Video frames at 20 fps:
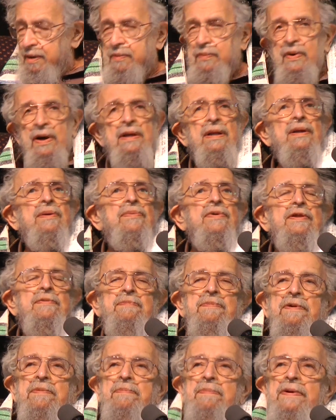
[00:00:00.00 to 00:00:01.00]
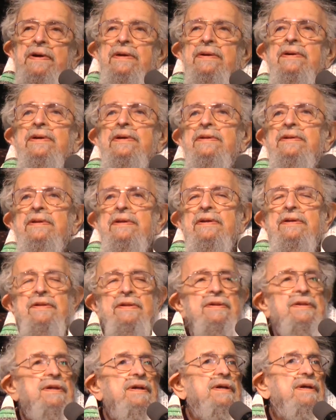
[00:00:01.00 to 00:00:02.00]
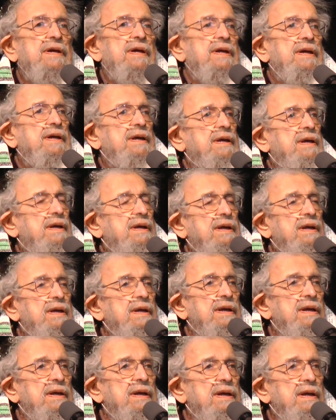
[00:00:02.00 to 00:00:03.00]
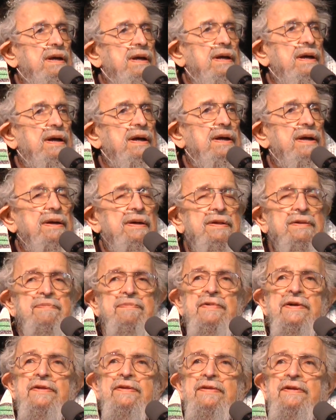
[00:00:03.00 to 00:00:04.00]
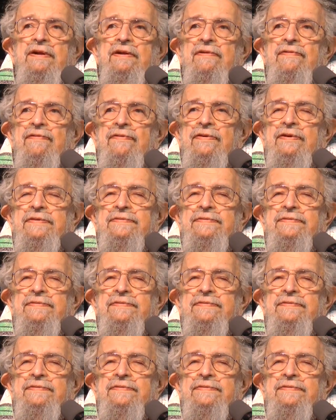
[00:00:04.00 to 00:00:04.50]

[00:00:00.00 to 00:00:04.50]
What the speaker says: While I was preparing this, I asked myself,